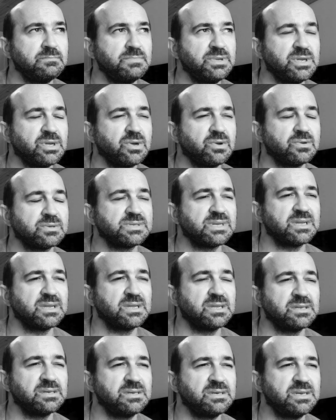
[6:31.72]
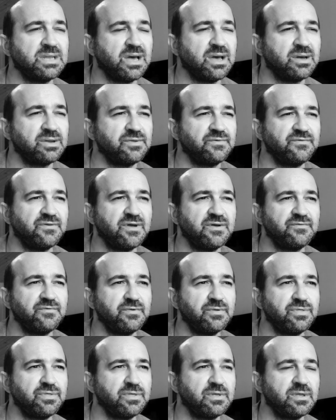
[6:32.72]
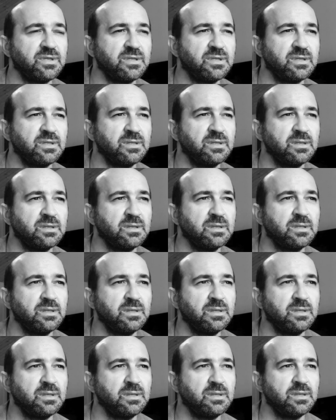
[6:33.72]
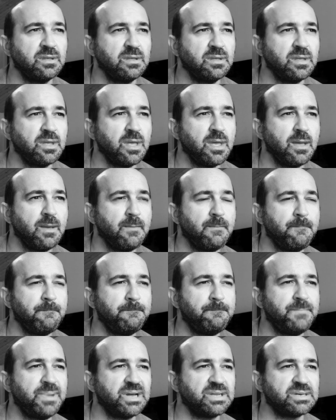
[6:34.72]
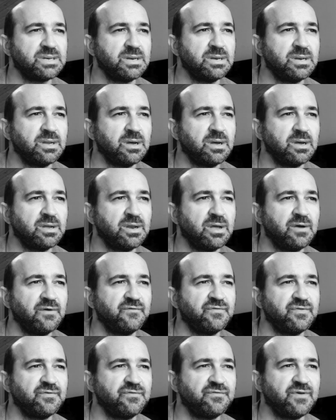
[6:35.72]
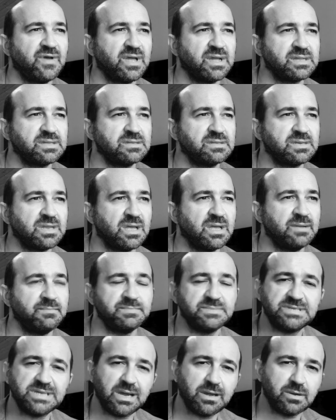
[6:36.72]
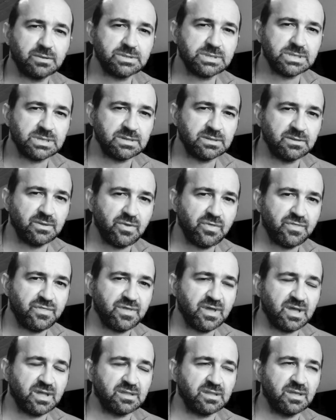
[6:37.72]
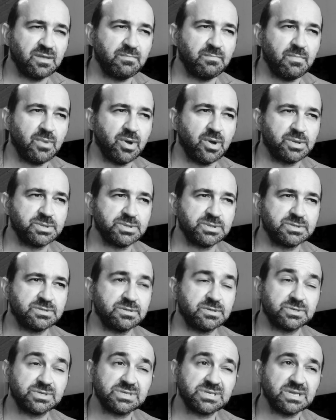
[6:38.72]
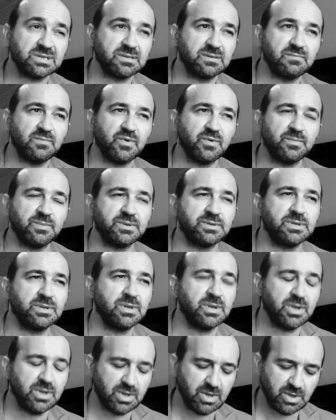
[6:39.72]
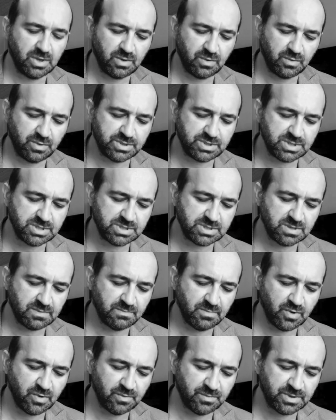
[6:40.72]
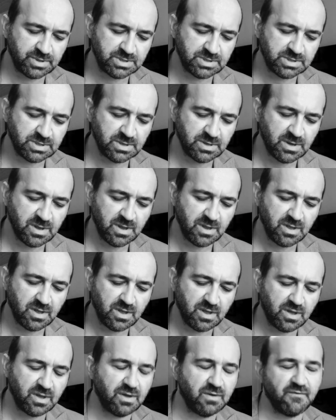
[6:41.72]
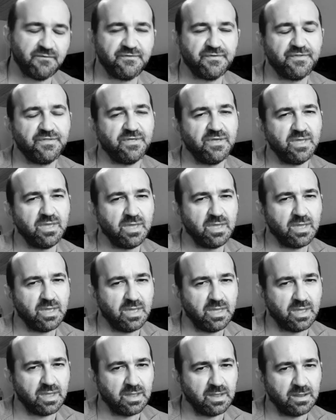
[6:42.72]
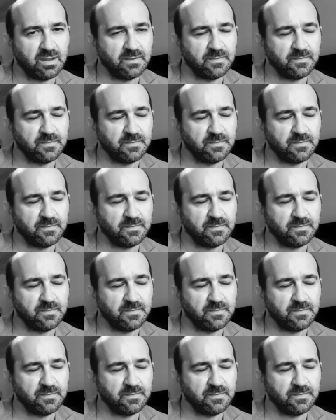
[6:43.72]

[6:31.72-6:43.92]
because I can doubt of everything, but not of the fact that I am doubting, that emerges the second moment, which is the moment of thinking.